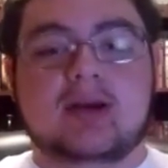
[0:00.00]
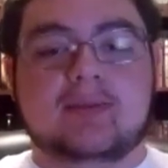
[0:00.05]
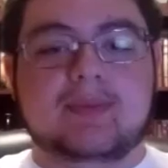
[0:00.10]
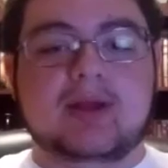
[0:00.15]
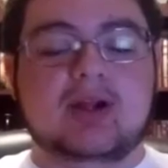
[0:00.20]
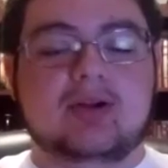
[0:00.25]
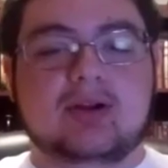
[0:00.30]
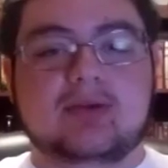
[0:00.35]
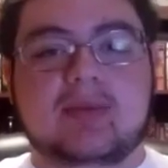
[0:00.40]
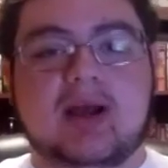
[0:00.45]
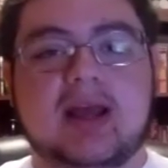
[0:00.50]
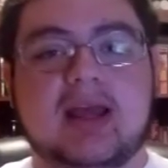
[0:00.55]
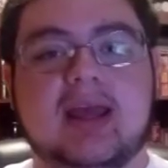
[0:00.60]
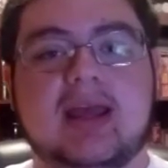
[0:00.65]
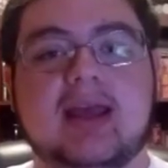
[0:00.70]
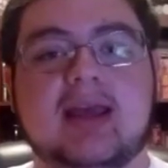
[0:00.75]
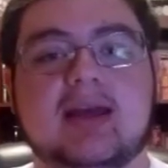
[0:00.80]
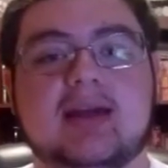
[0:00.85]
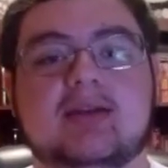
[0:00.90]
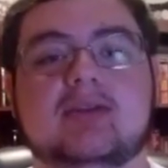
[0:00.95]
appear in my
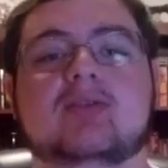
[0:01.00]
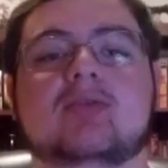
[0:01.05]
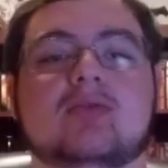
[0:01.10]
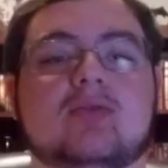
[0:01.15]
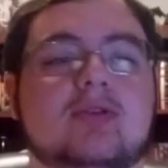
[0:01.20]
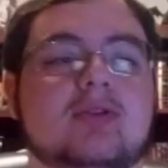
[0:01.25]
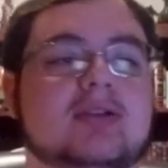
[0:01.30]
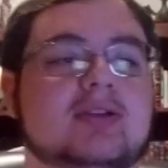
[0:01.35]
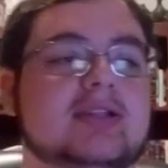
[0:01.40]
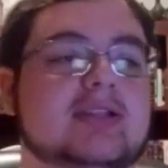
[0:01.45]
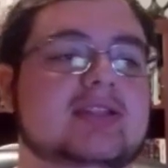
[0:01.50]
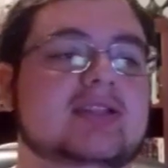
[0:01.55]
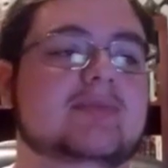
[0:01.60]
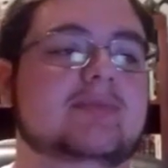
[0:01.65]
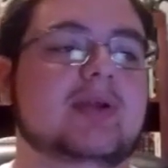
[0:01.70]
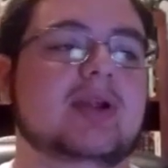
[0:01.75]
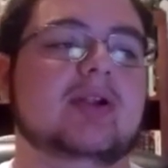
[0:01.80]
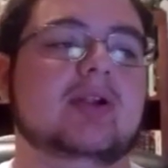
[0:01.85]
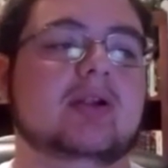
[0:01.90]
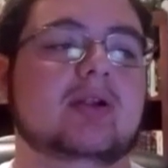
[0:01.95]
hand or
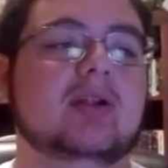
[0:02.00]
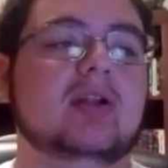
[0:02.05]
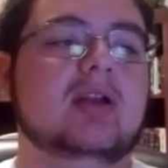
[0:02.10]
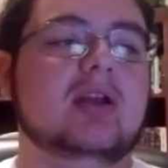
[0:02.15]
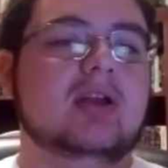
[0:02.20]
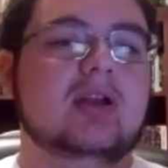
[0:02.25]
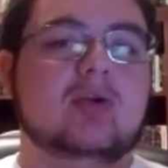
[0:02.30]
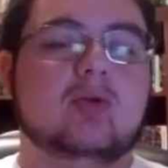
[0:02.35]
disappear,